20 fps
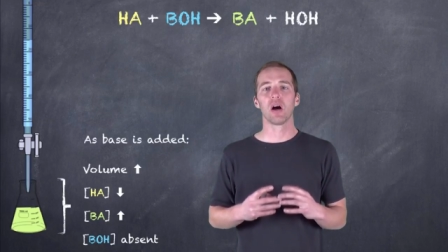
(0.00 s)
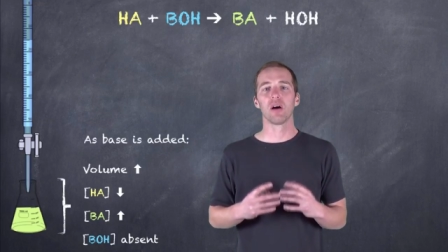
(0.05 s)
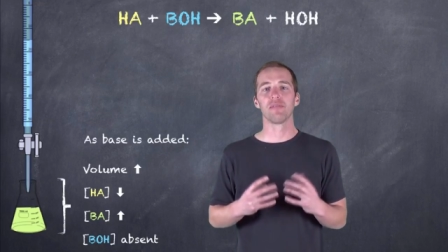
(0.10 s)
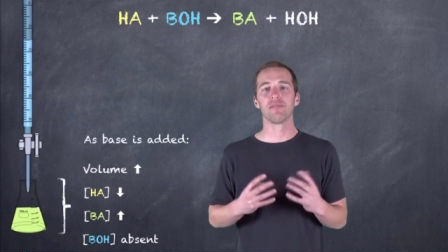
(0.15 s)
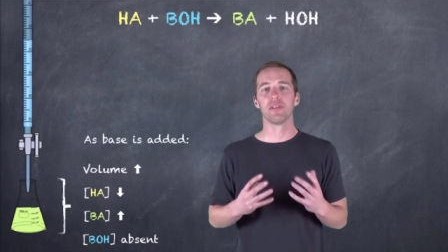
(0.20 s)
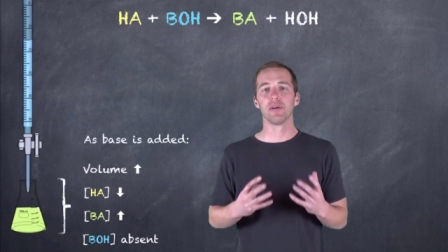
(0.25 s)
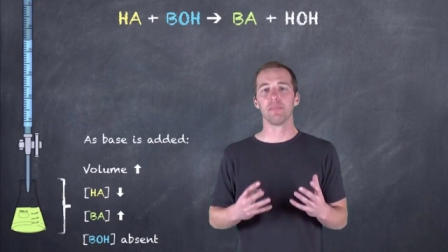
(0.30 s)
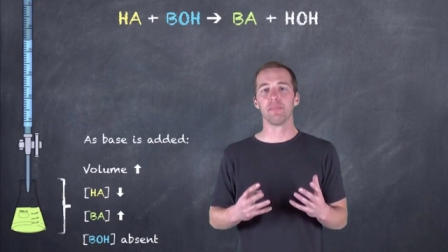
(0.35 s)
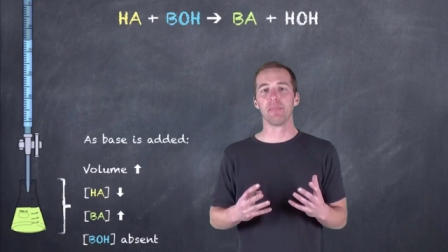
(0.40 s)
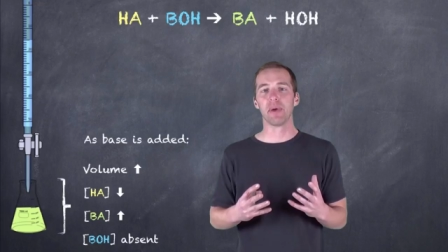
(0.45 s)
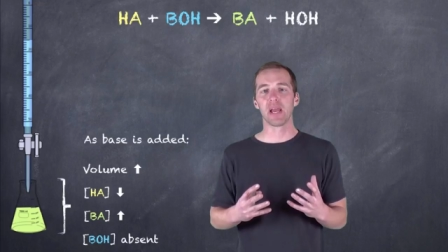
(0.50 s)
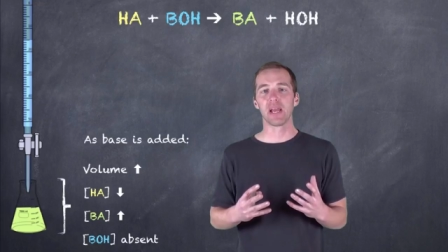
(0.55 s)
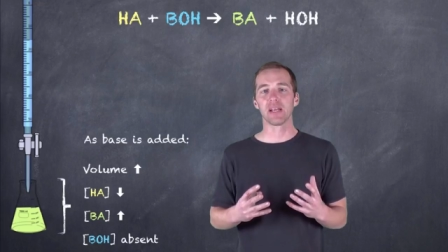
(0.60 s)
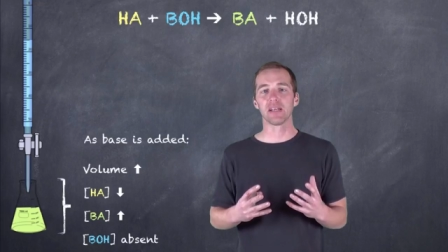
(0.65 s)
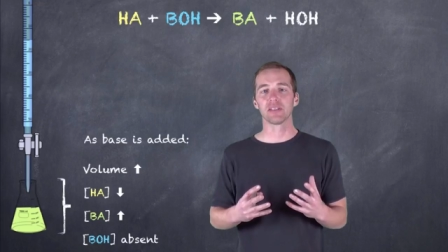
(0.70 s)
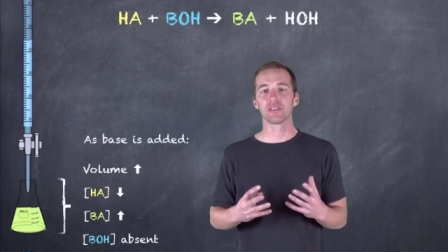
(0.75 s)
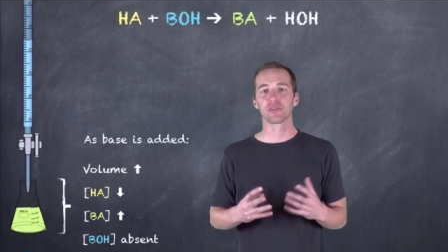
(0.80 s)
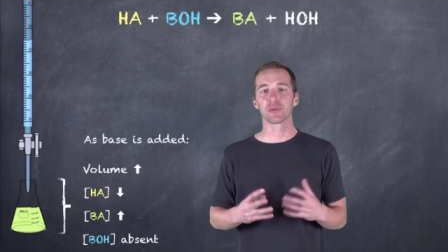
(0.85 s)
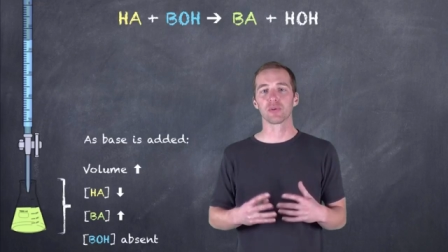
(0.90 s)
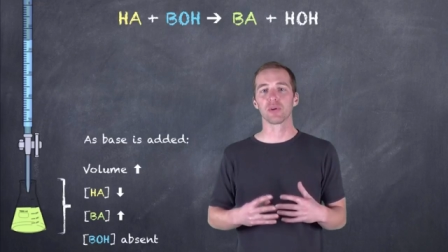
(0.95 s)
of the
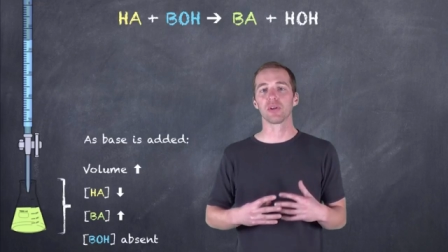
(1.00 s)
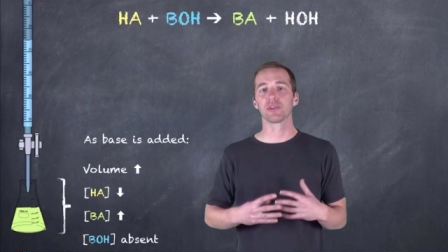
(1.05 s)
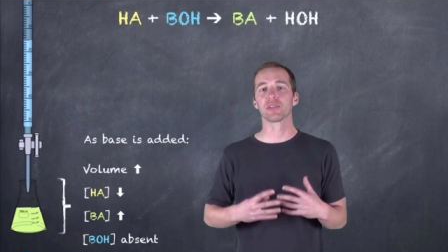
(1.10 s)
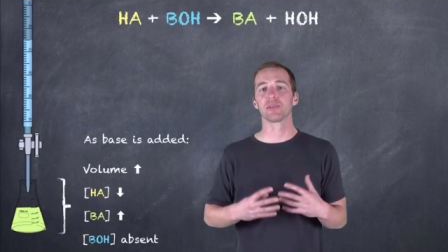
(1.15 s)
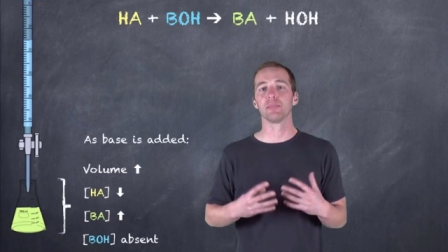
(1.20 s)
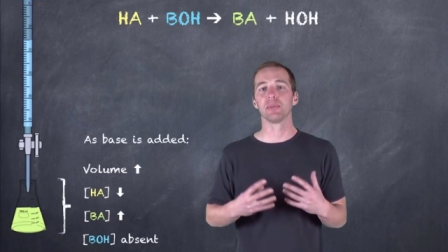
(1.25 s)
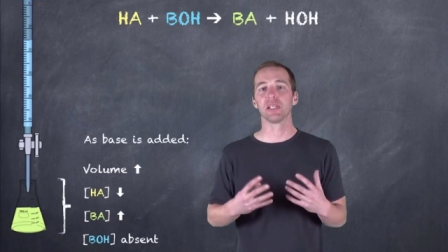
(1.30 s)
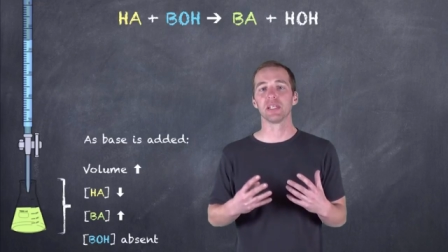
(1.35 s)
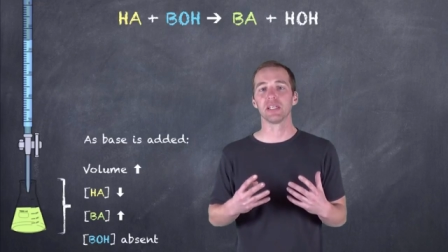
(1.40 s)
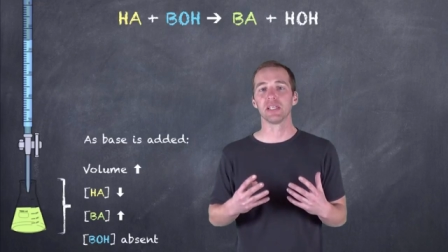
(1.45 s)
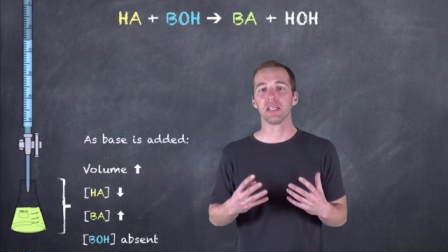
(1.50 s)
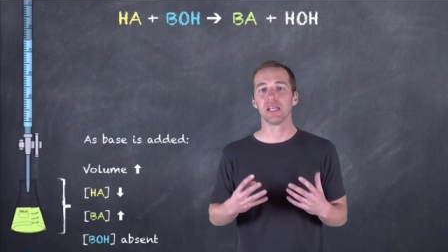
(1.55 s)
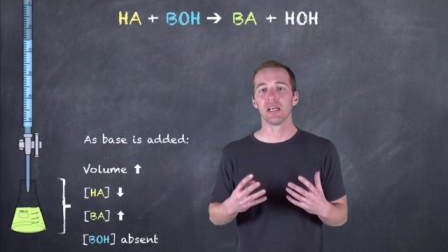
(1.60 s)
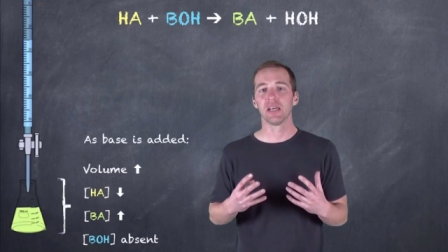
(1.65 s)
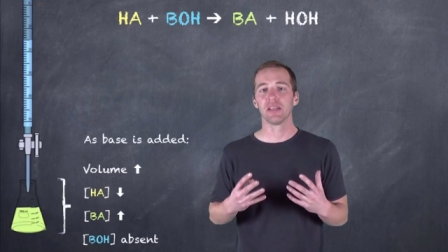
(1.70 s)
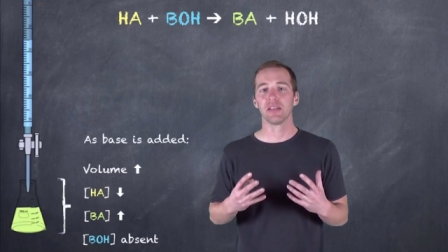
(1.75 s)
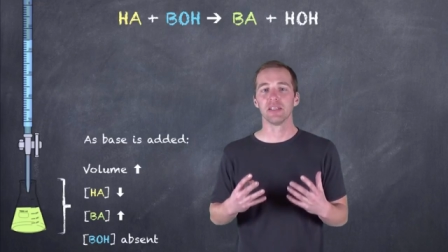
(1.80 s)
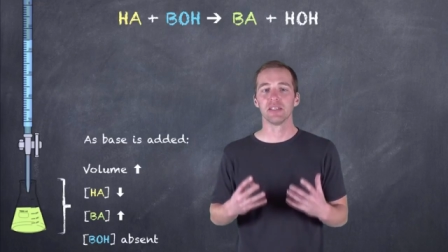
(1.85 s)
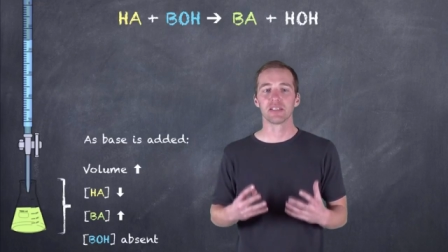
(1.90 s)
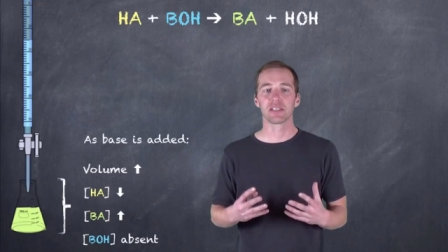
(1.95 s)
base, or ultimately
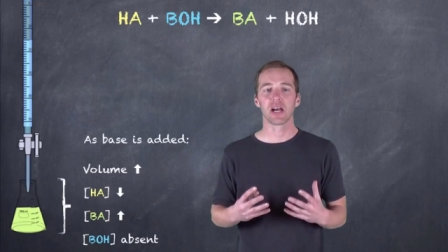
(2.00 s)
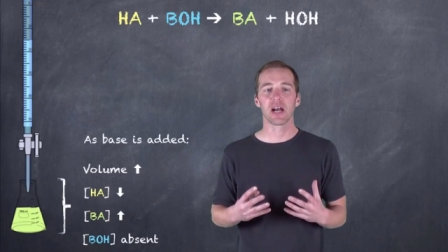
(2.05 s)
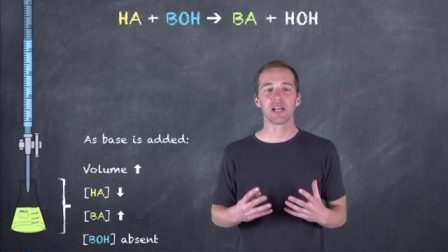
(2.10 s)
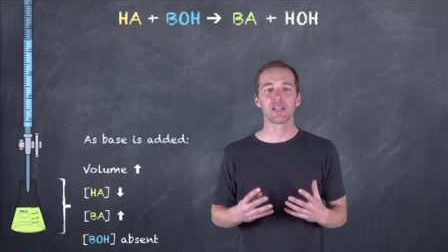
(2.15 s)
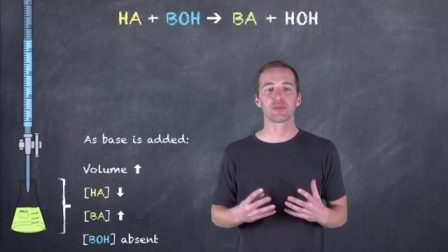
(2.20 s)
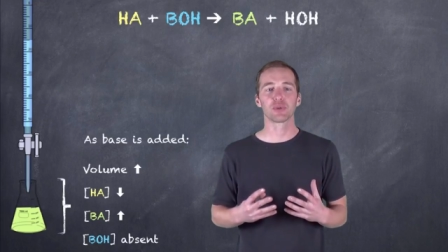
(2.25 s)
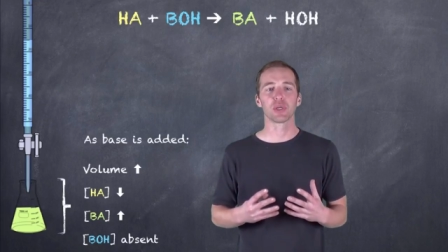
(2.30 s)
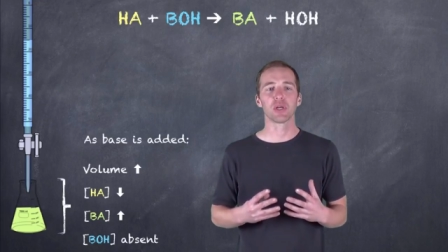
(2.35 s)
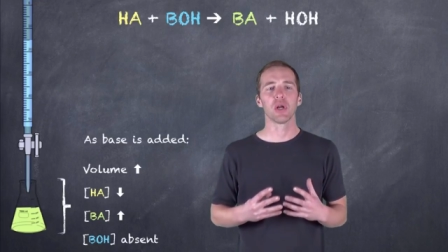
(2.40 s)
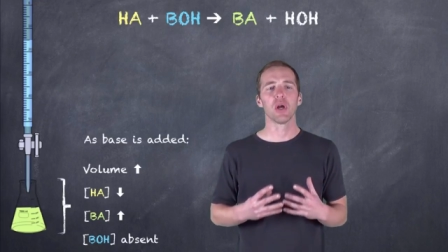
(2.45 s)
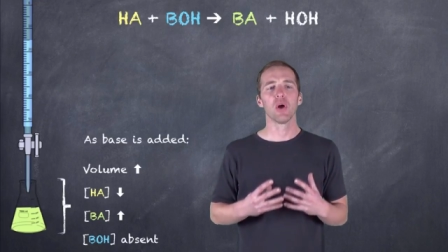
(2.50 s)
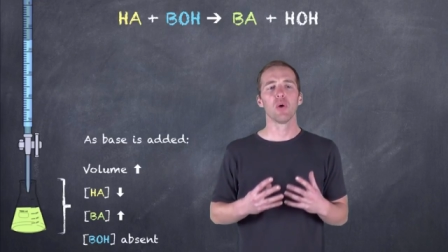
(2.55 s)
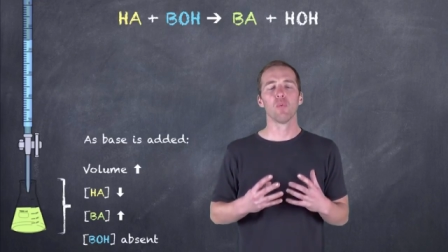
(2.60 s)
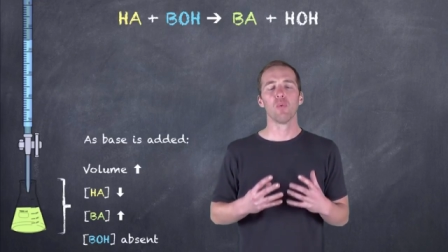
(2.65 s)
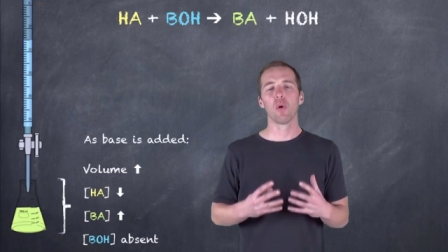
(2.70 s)
the titrant,